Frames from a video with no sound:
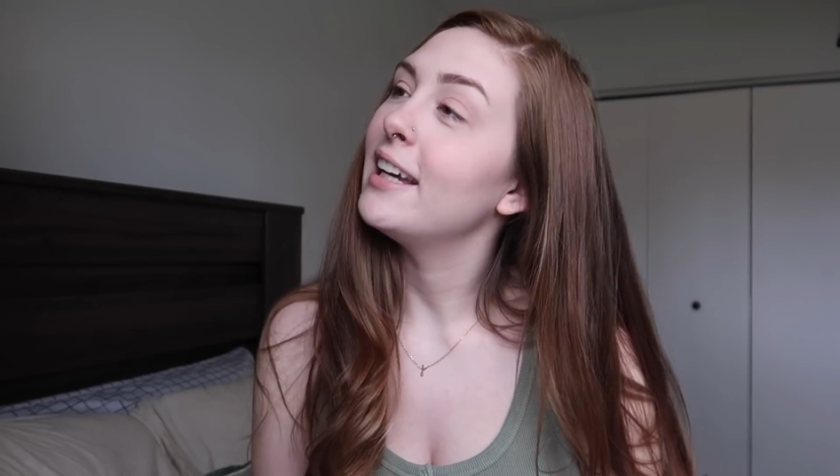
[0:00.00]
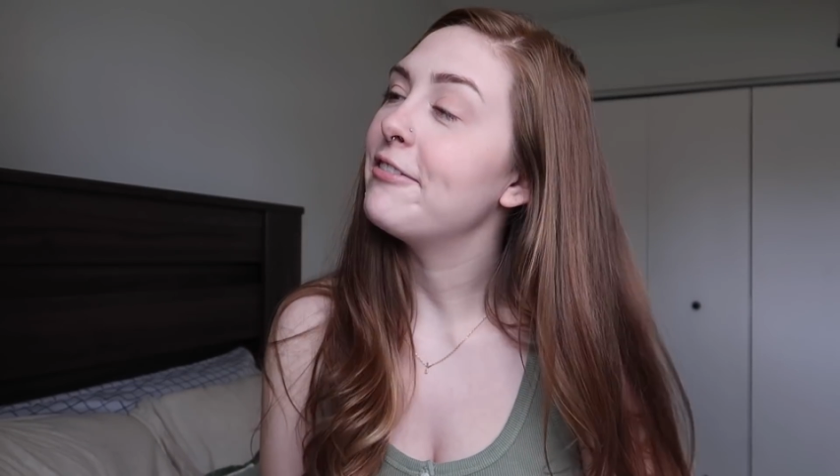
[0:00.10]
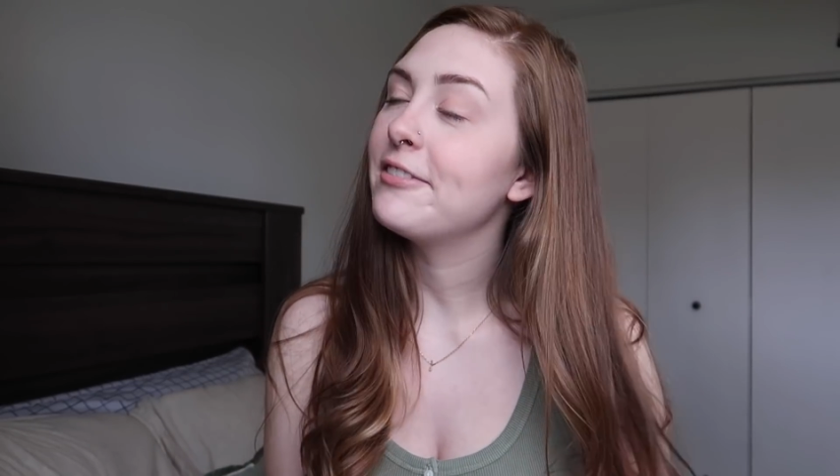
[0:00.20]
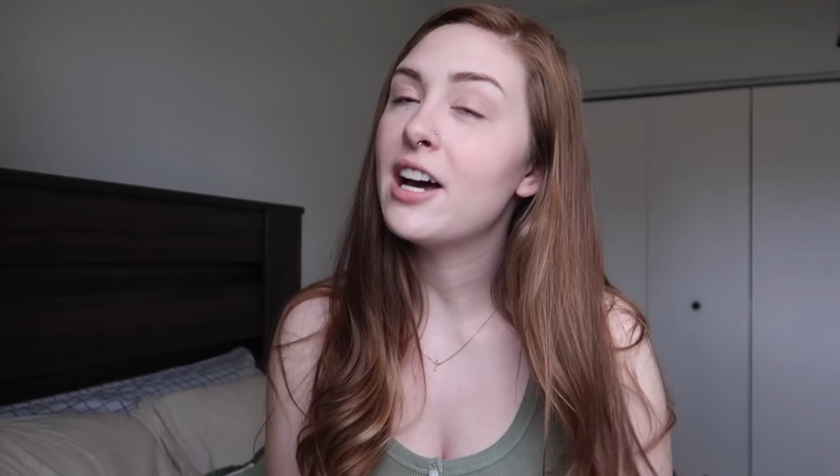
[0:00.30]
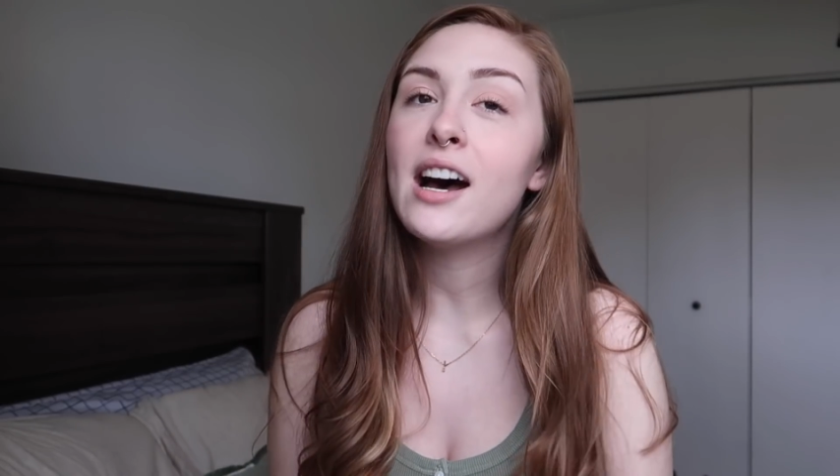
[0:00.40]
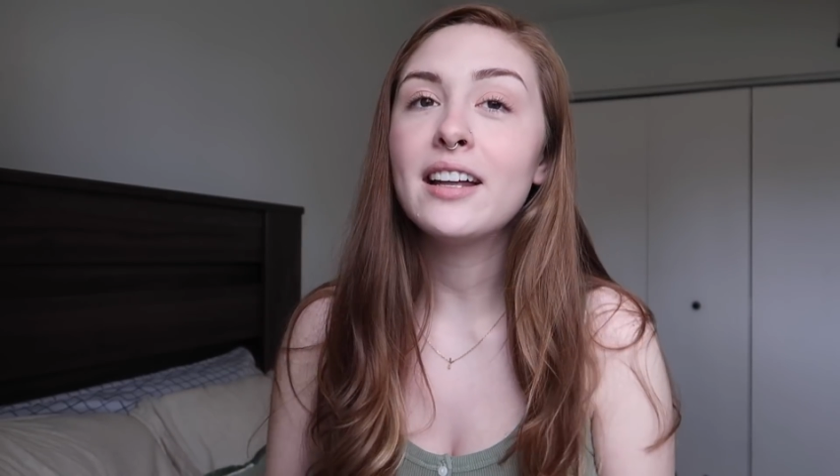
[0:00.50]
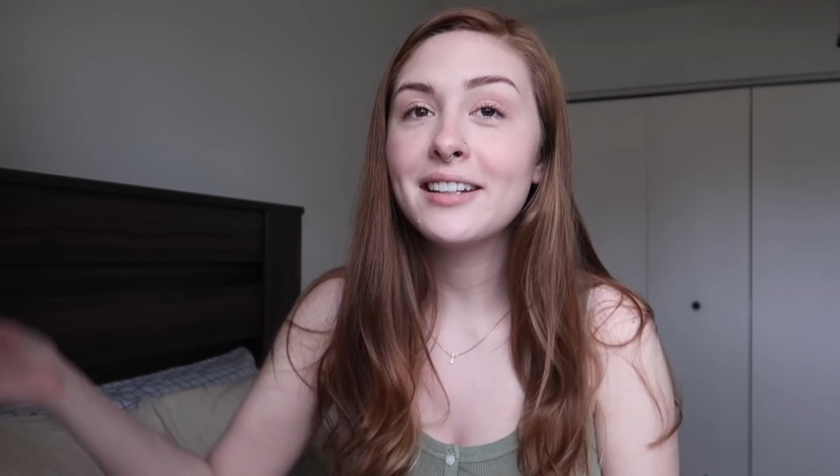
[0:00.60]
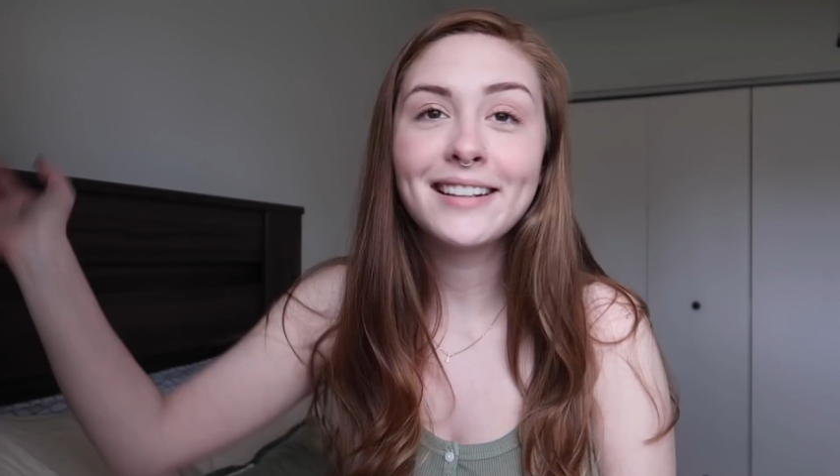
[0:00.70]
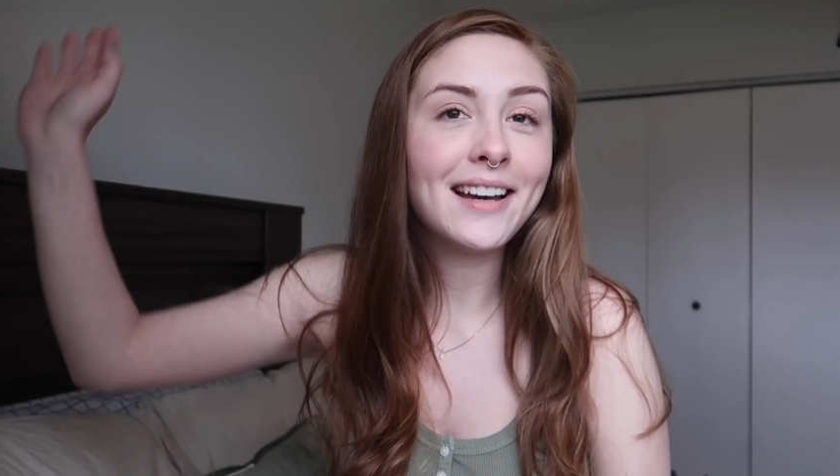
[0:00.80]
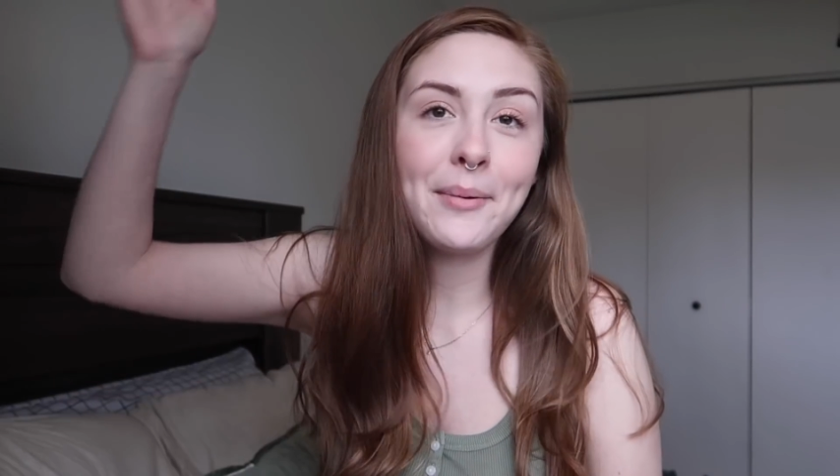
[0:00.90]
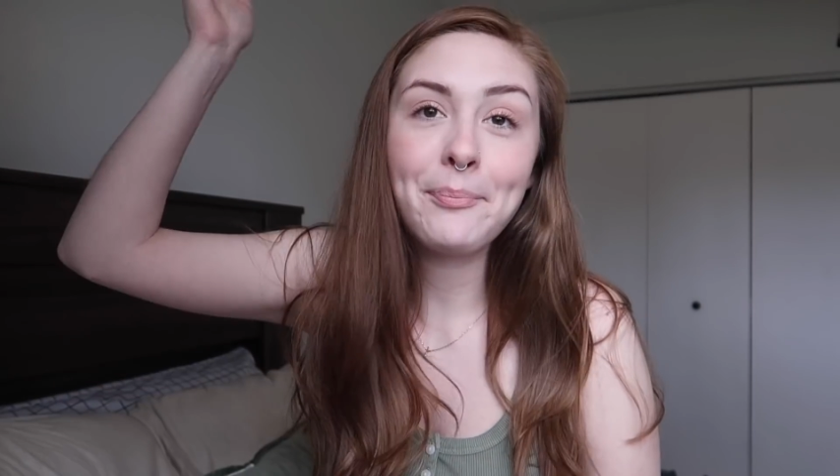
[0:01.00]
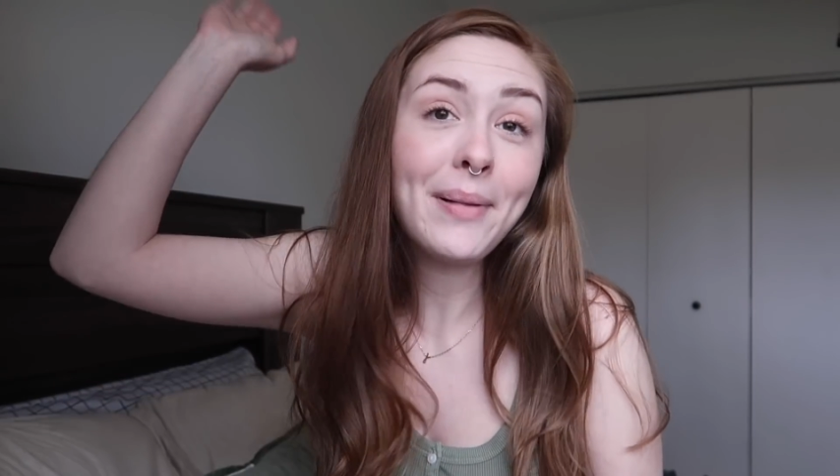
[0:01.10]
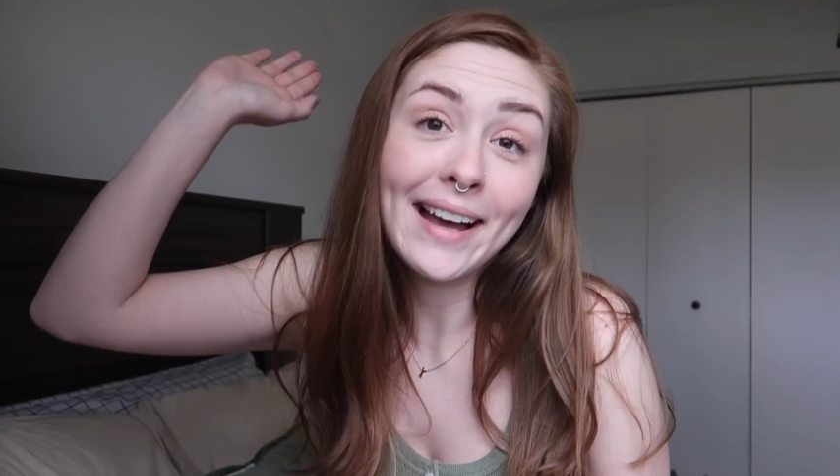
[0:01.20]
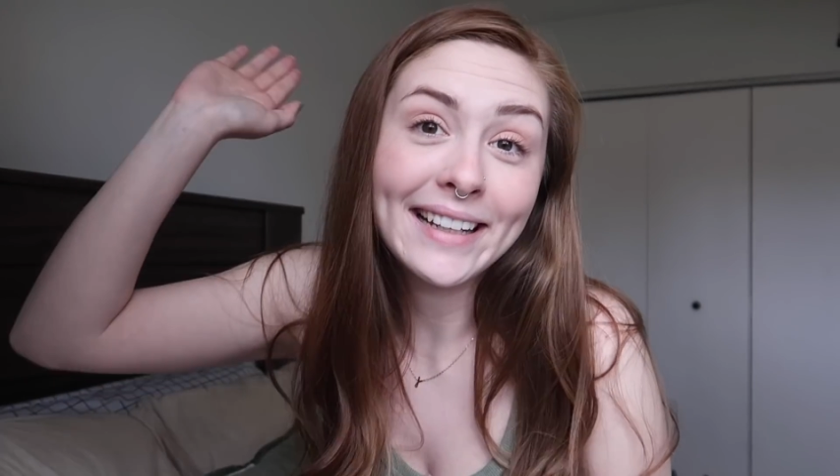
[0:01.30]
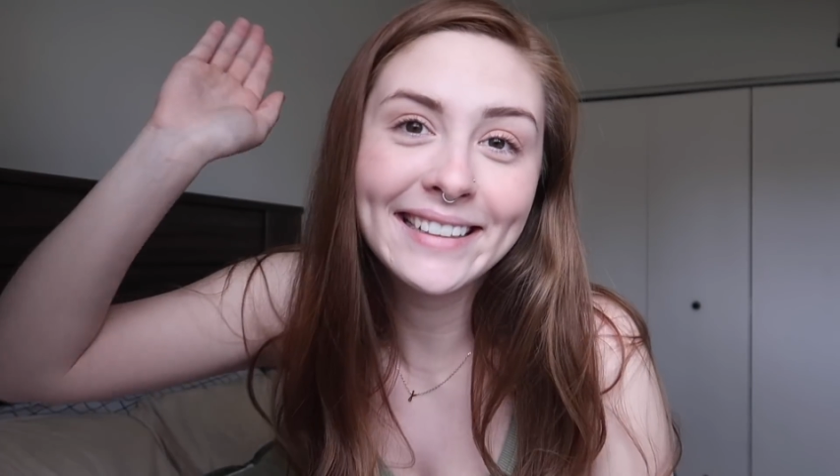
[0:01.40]
If not,
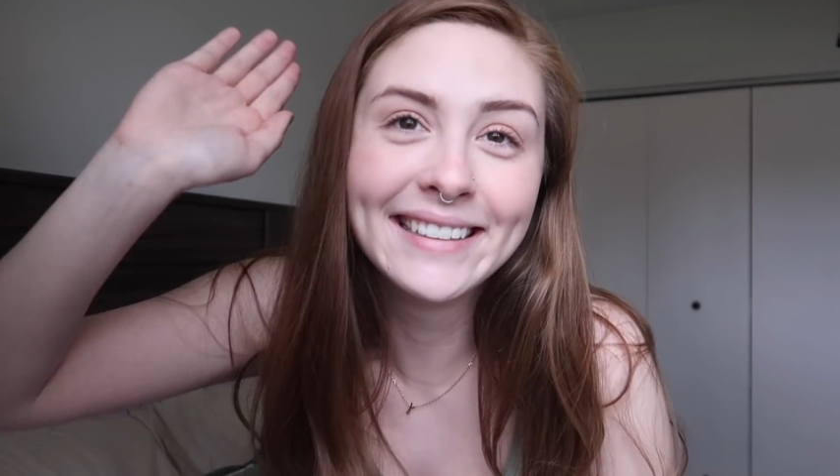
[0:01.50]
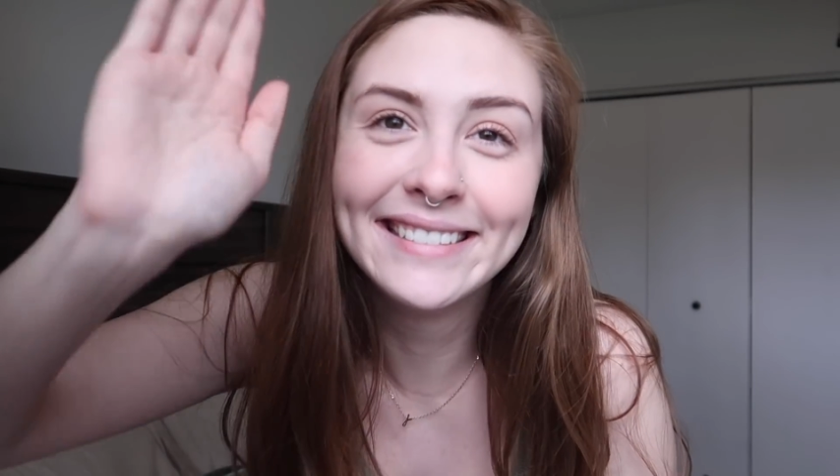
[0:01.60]
bye.